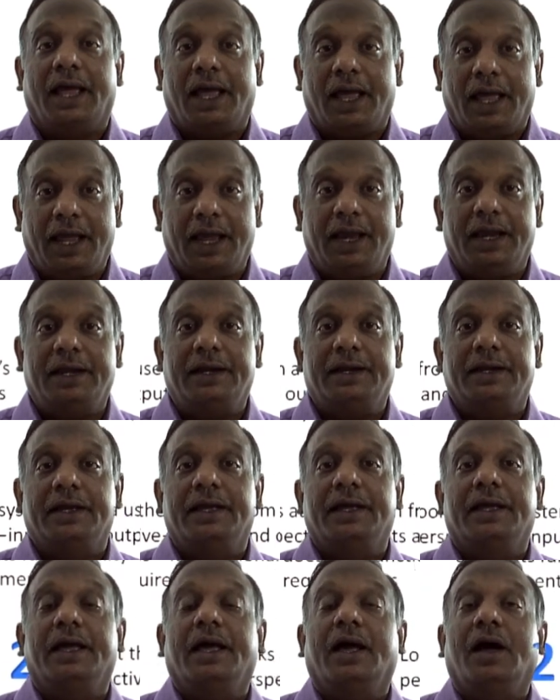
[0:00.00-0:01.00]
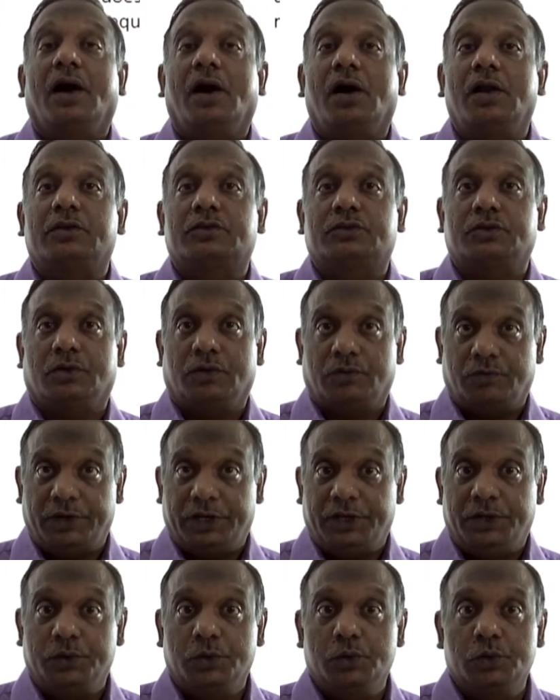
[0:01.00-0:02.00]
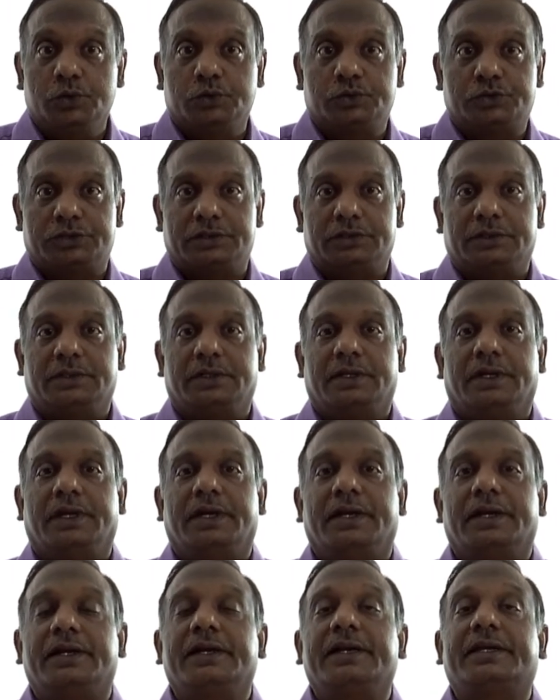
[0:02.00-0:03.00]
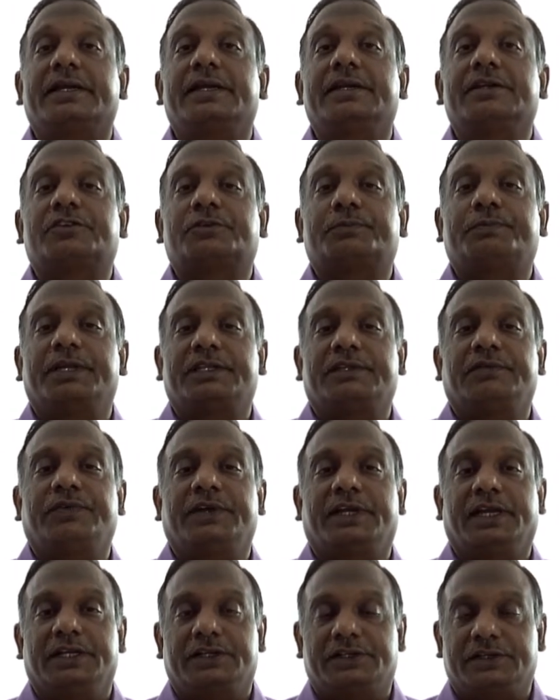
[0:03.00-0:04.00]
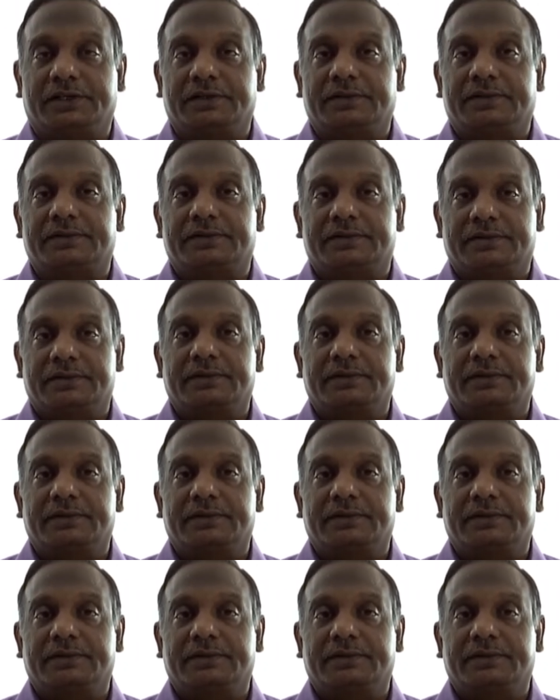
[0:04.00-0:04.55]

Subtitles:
And also we use written specifications.